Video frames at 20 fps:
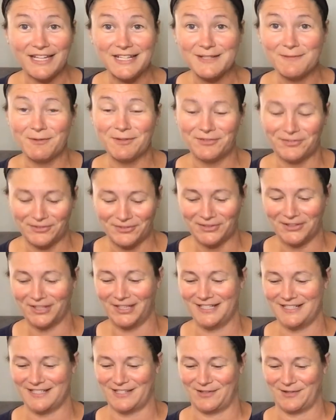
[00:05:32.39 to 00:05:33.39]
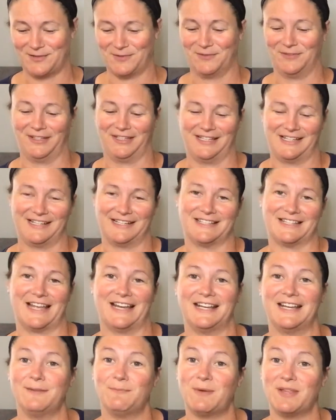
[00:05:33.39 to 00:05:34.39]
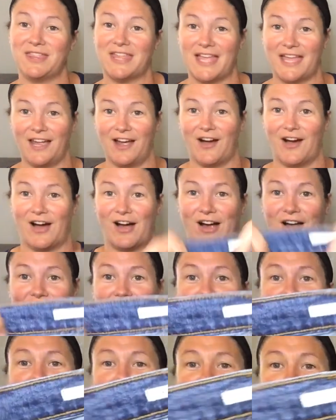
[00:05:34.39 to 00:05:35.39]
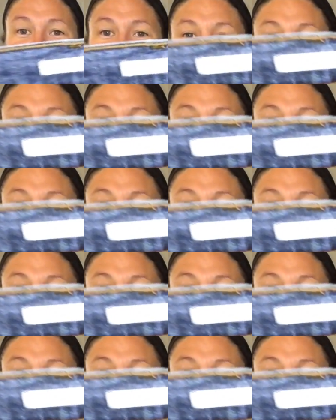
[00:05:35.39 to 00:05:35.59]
these before and so I was really excited, but they are